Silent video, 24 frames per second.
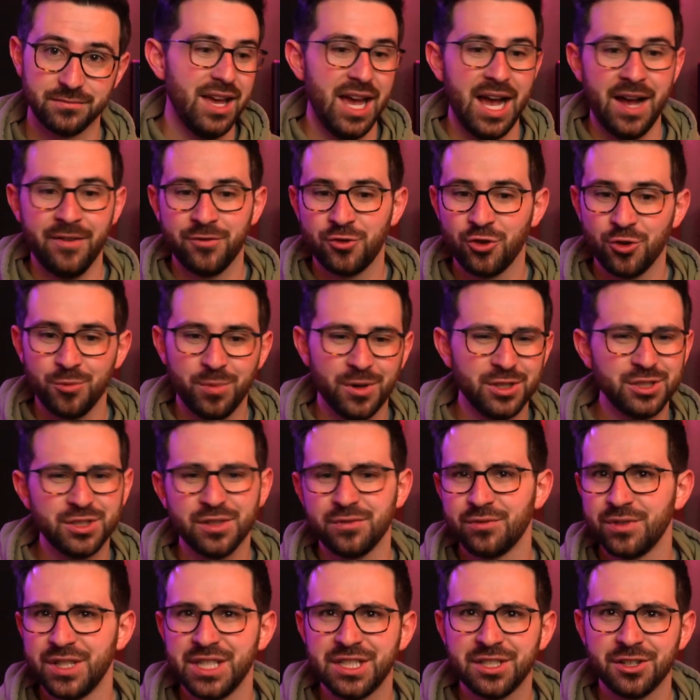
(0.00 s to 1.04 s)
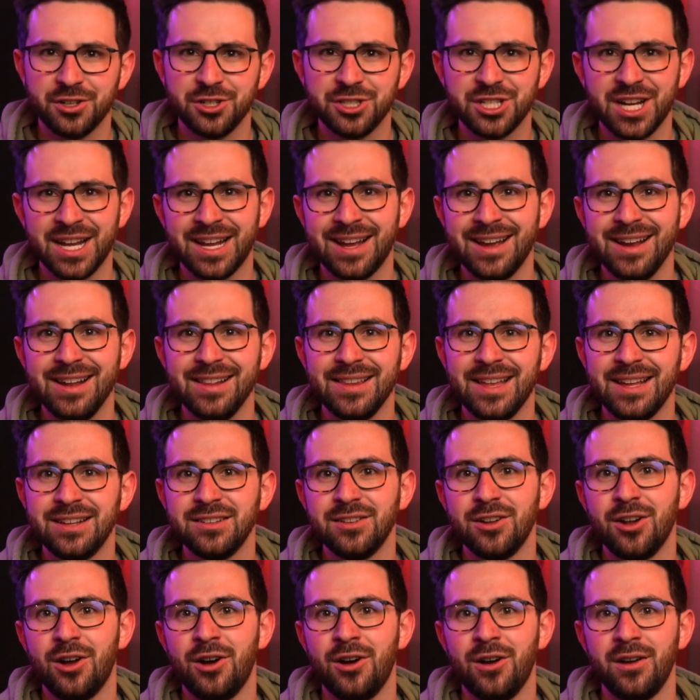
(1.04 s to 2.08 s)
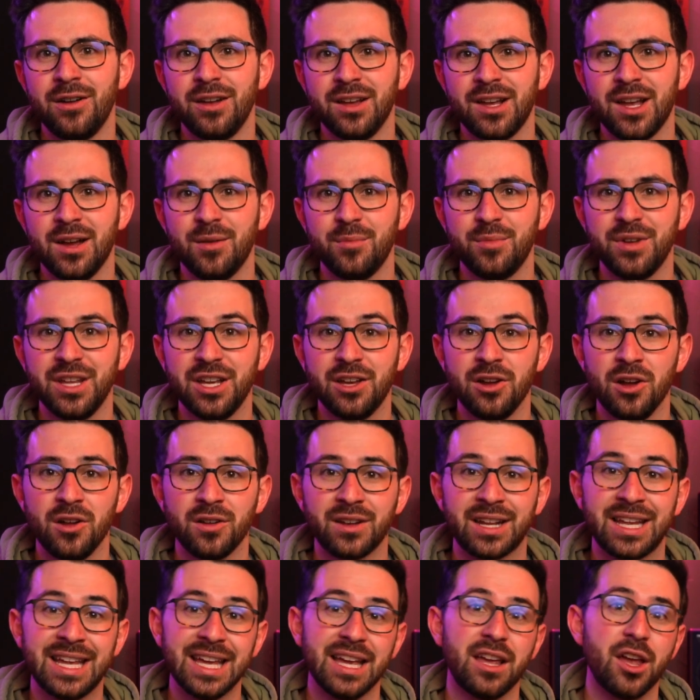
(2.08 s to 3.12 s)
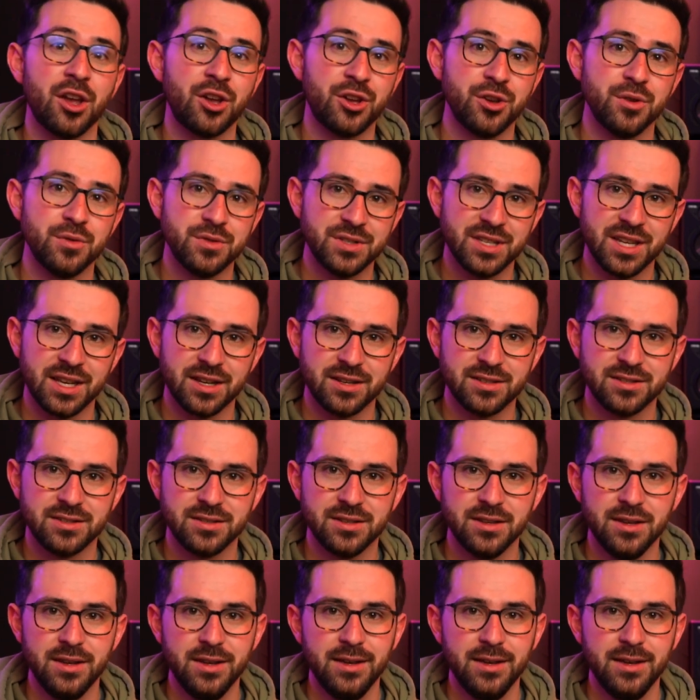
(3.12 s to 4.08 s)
After a bunch of research, I kind of landed on a company called GIC Acoustics.